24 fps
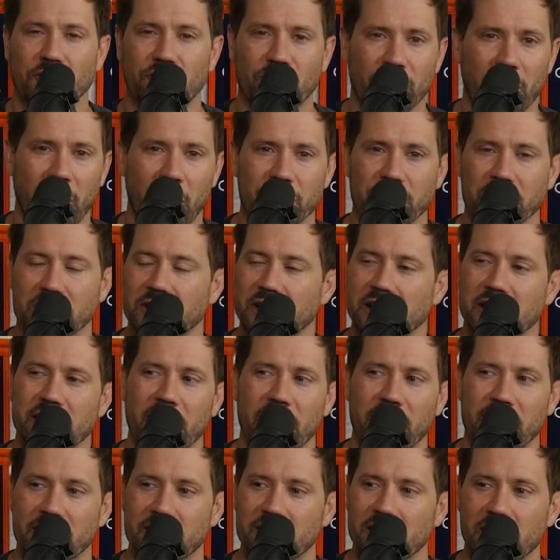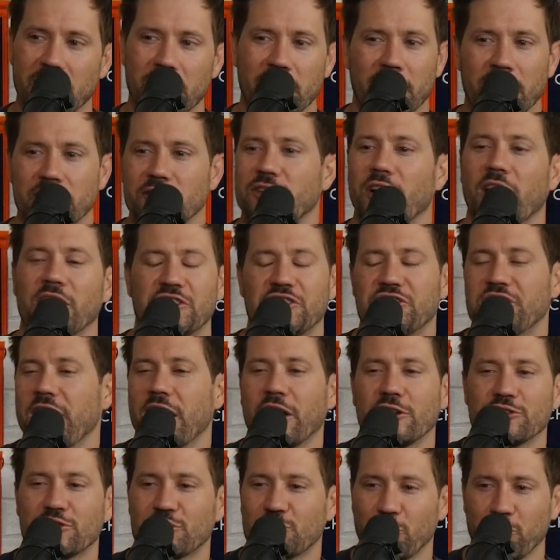Stroud to lead a
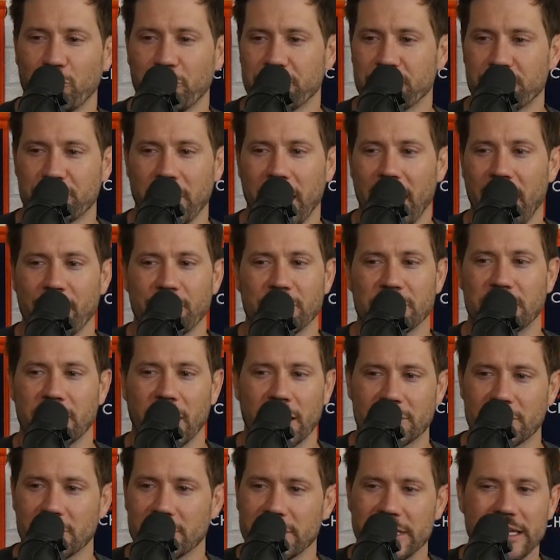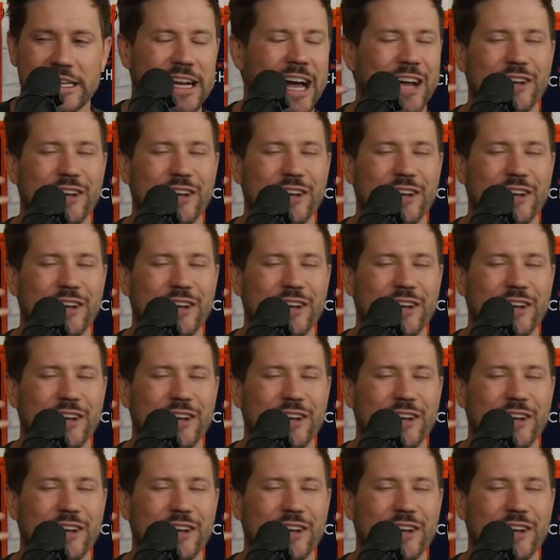touchdown scoring drive and take the lead.